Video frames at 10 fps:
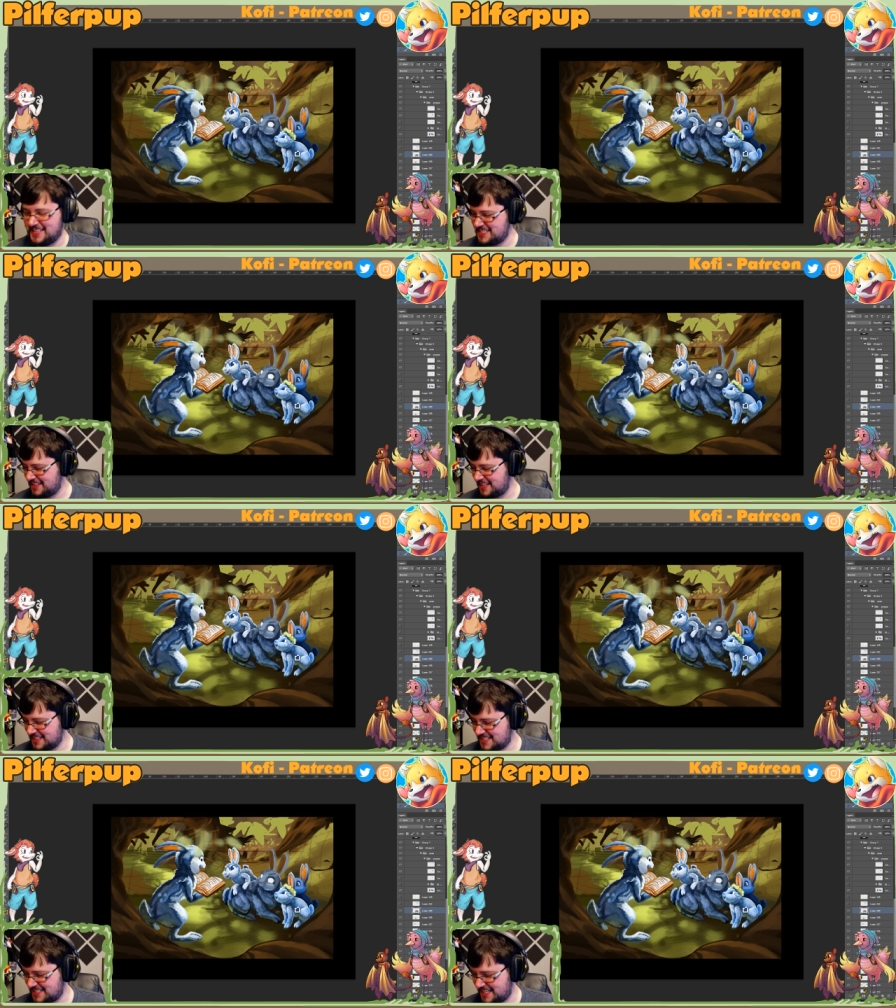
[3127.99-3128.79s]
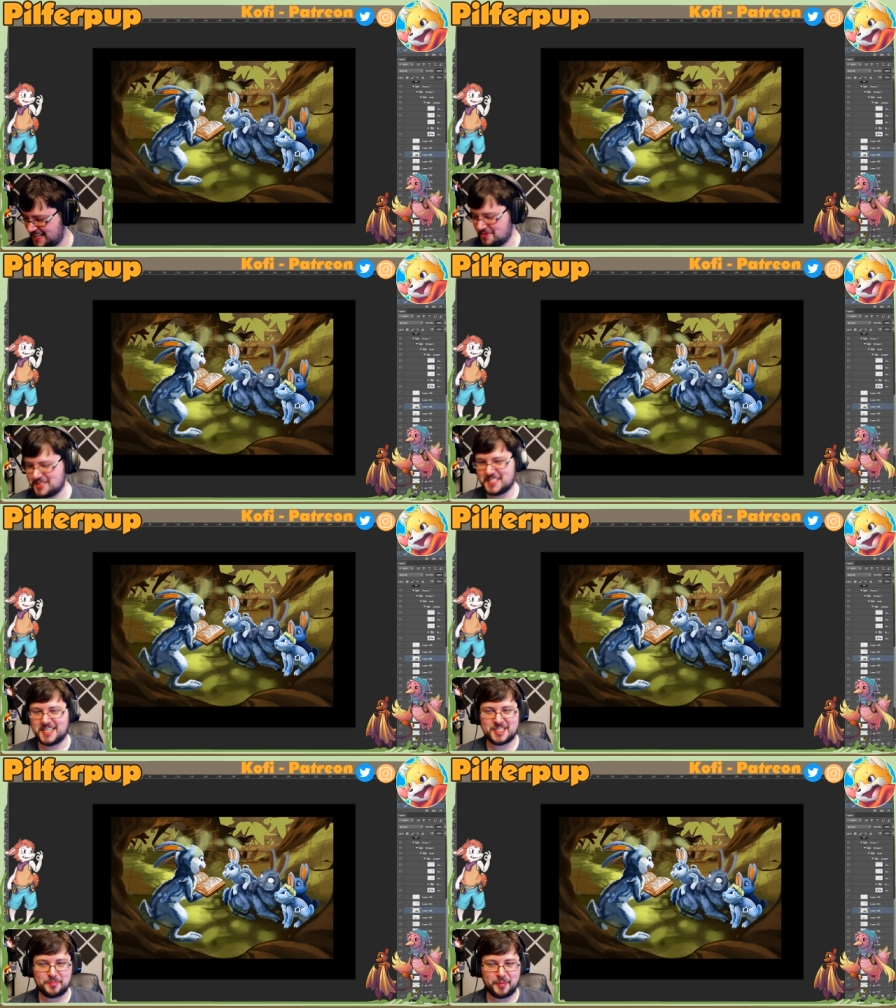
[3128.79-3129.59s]
That's all I can say. It was an
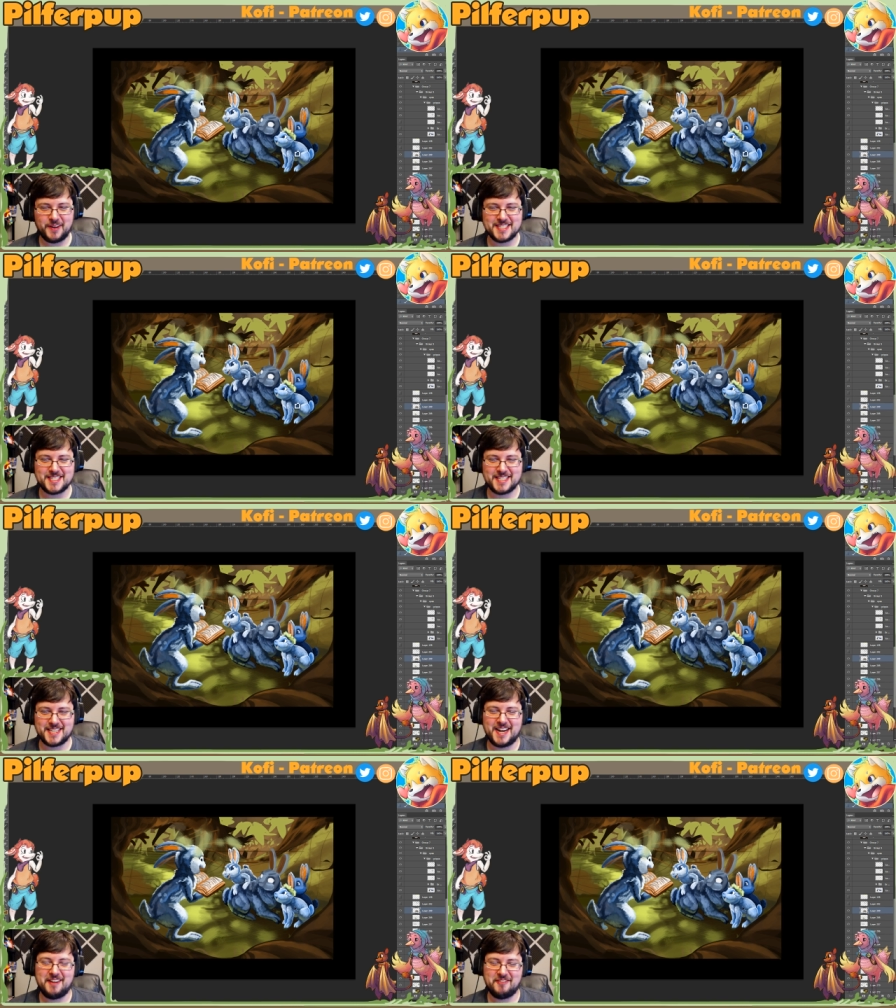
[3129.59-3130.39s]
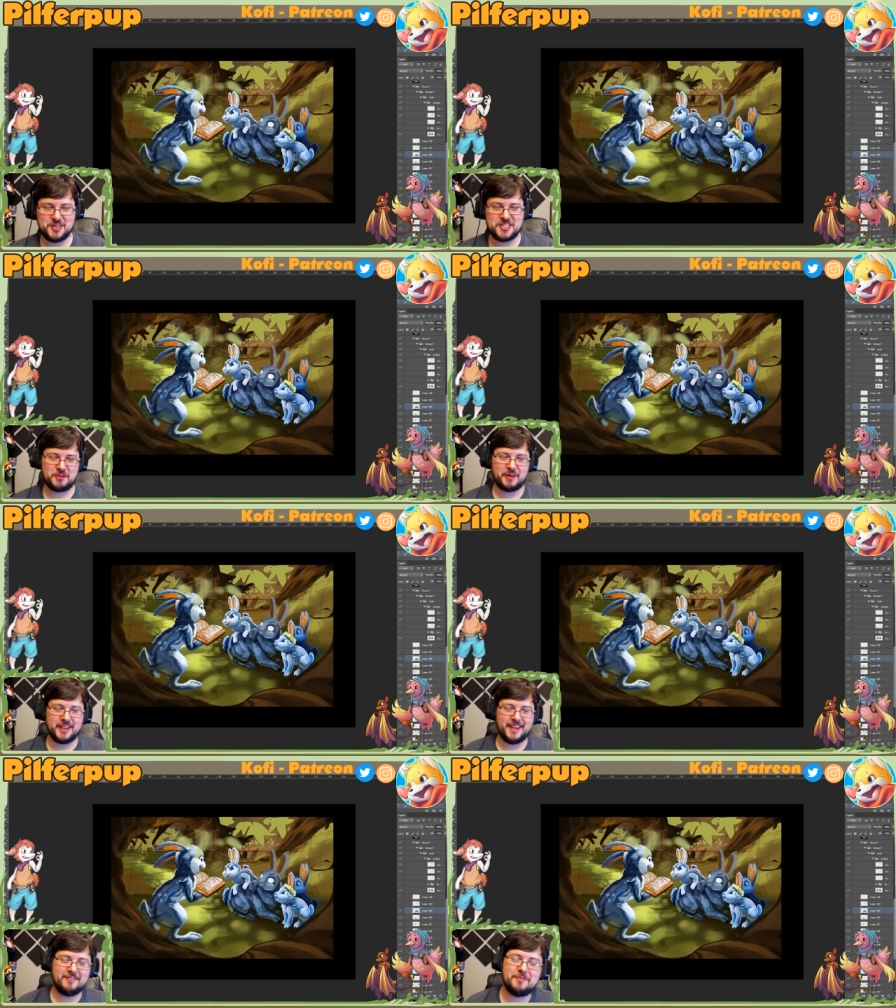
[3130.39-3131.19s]
experience that I never wish to
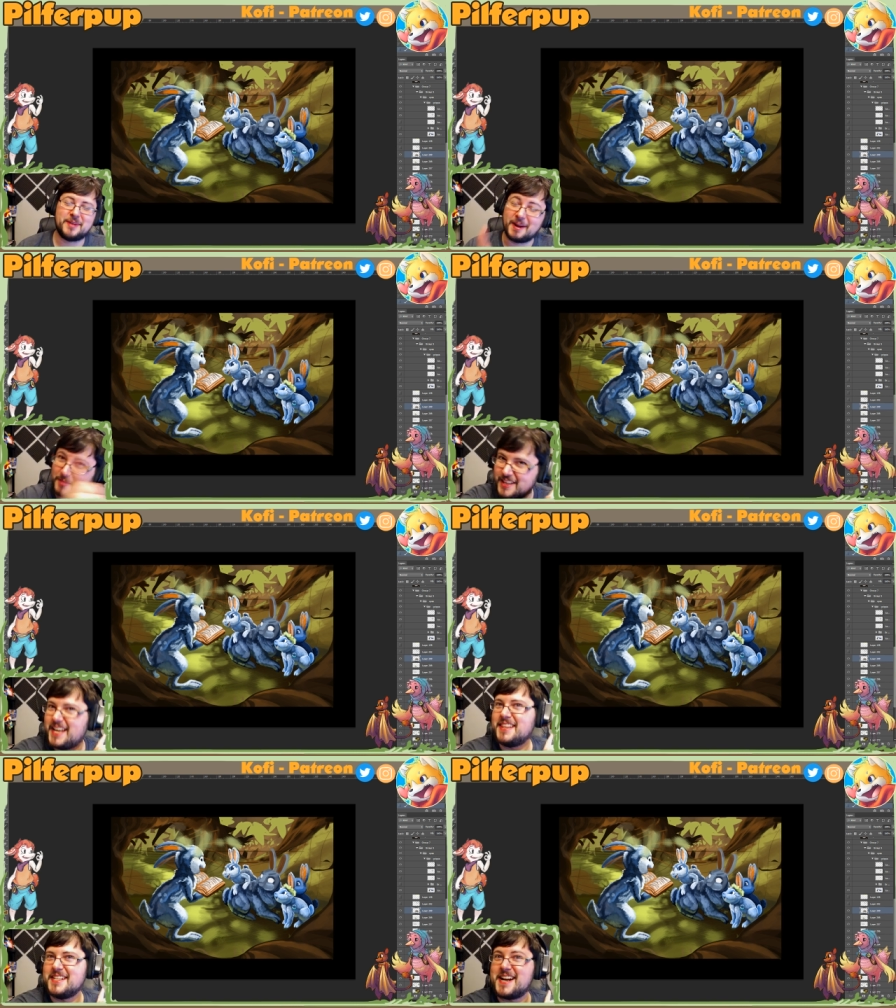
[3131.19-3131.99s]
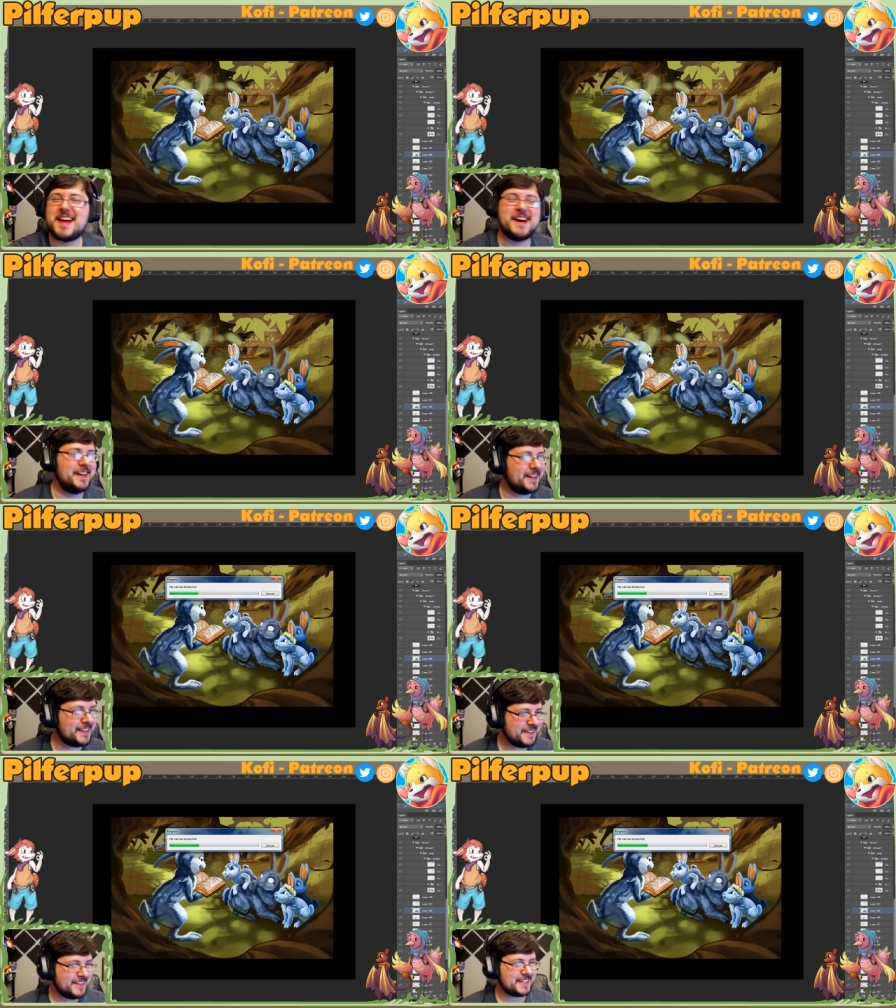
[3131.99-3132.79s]
relive, but I'm glad that I had,
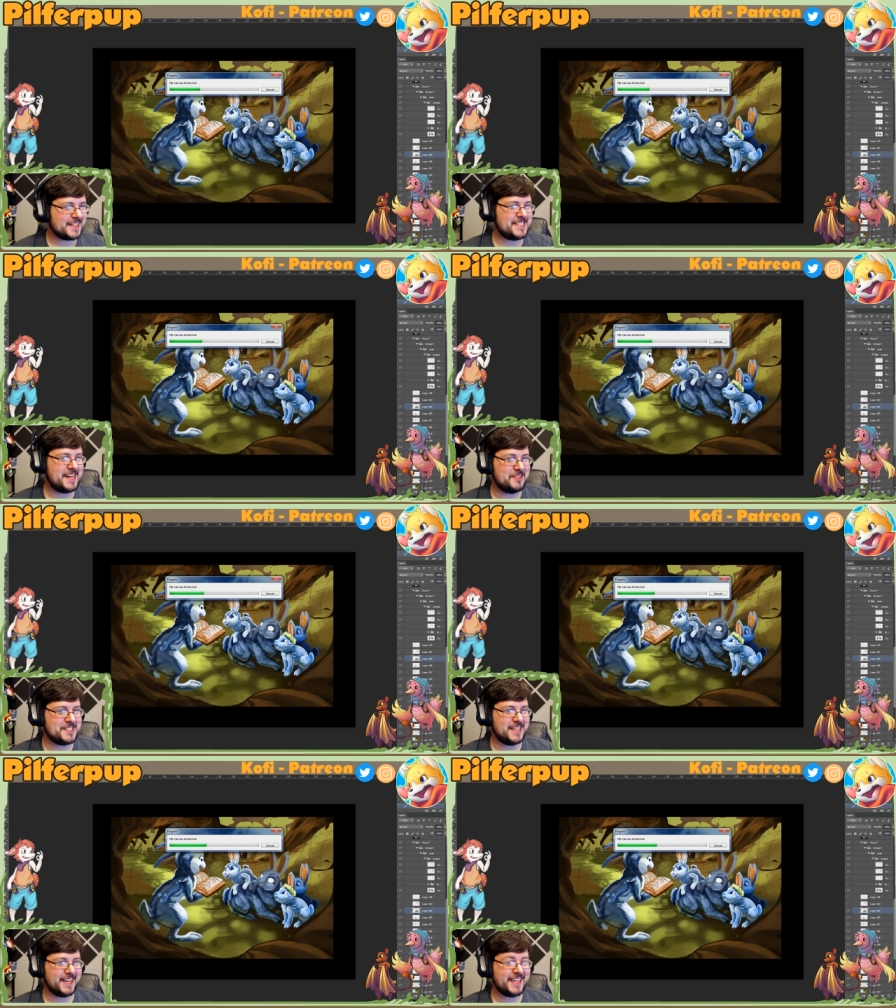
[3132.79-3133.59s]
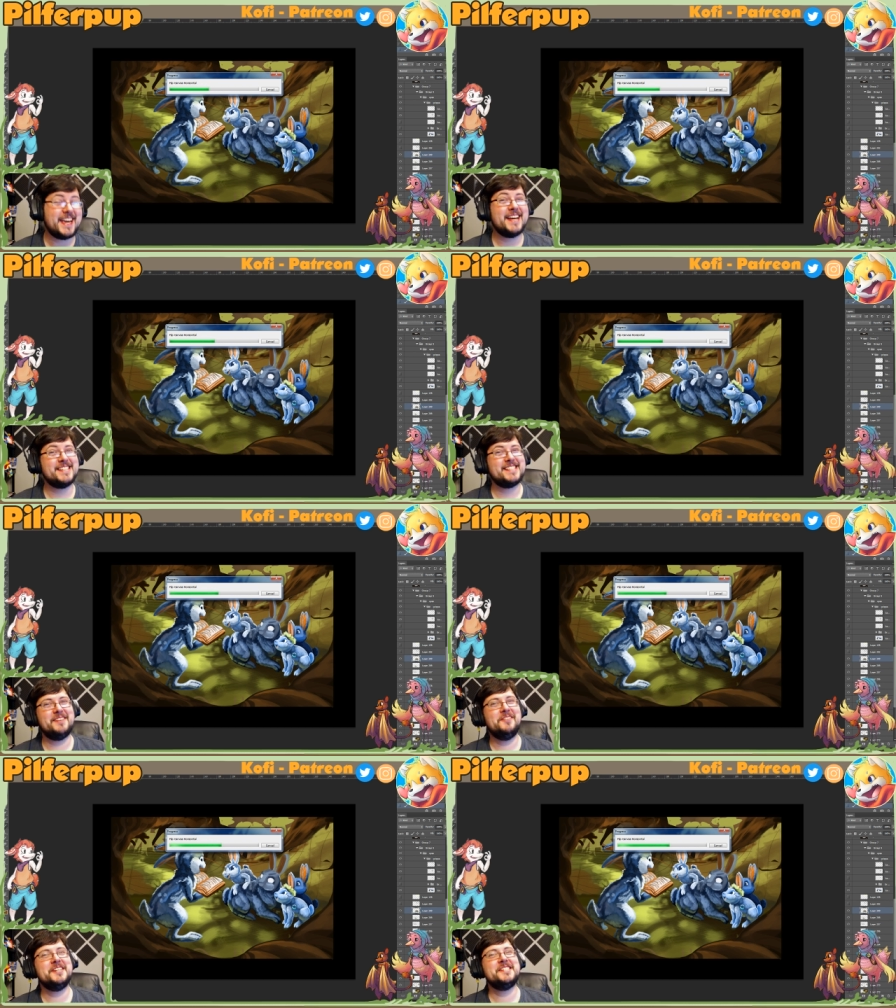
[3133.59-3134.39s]
because that was like, yes,
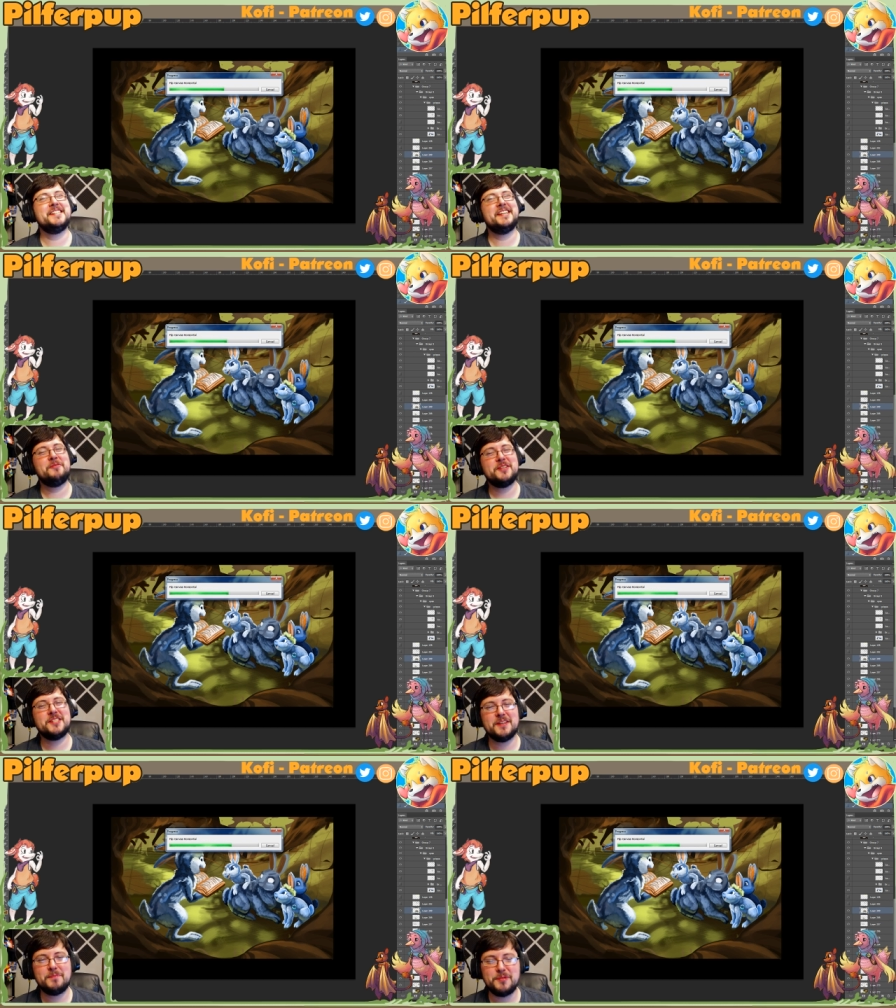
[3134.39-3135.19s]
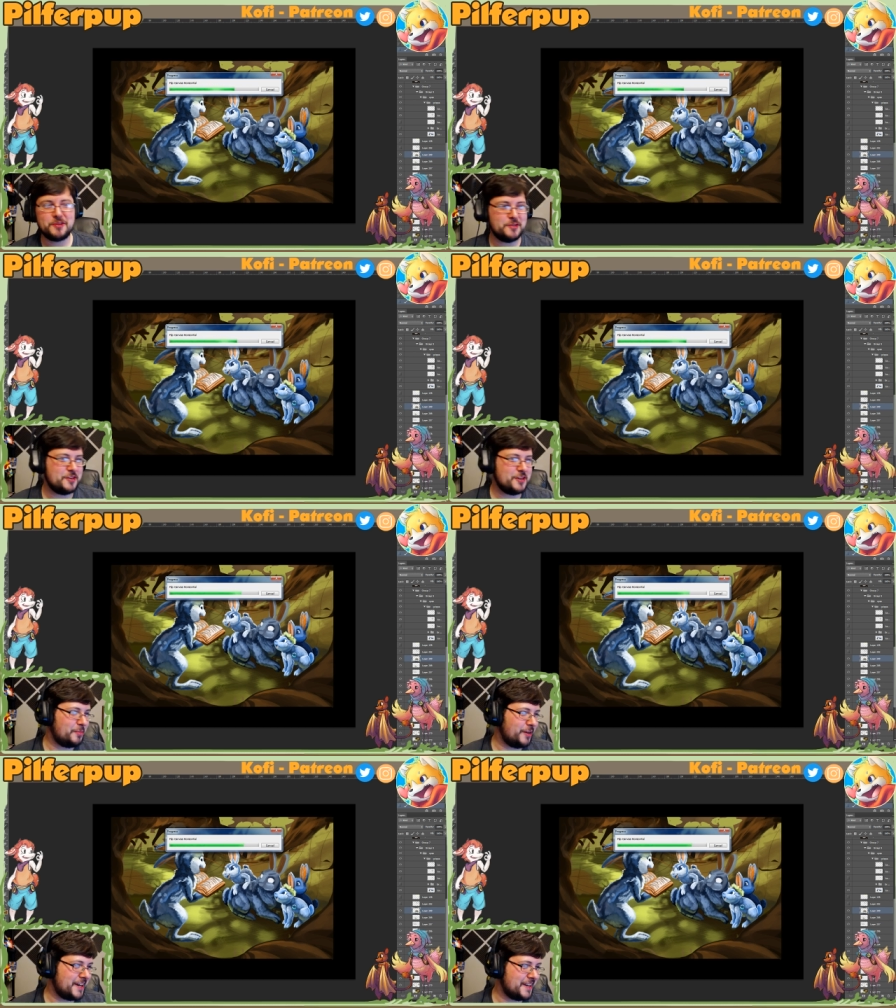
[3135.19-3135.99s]
it was buku no
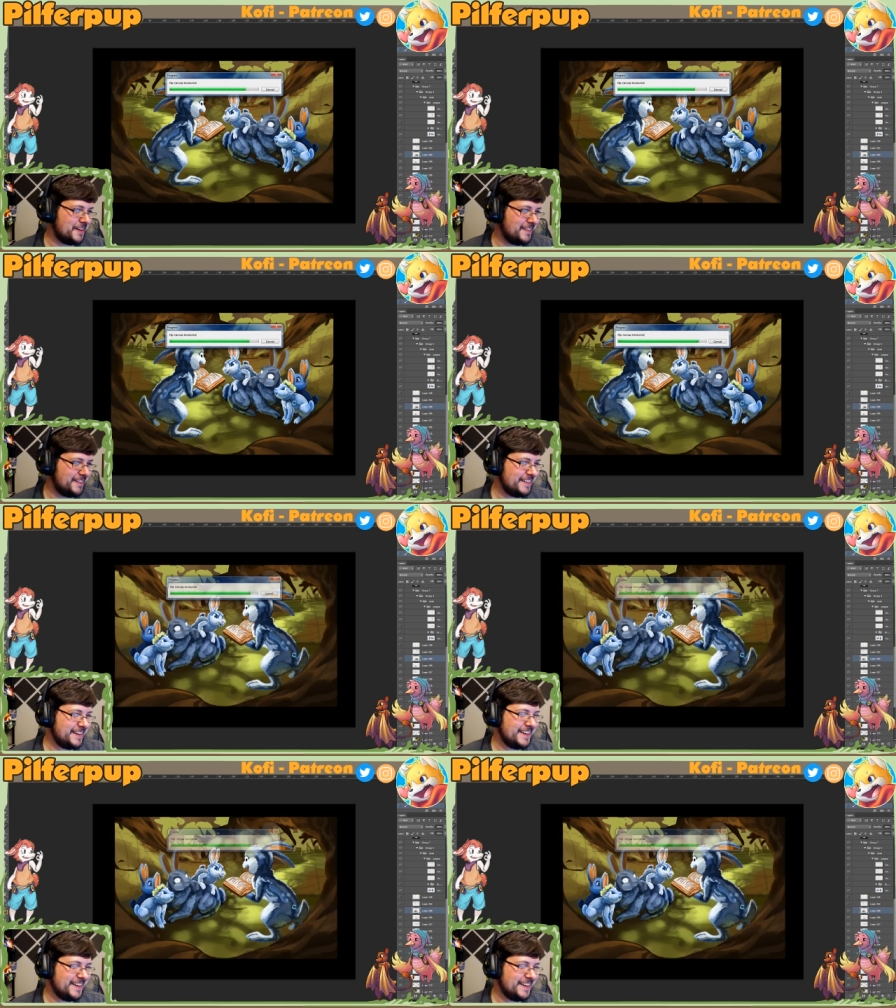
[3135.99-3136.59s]
bueno.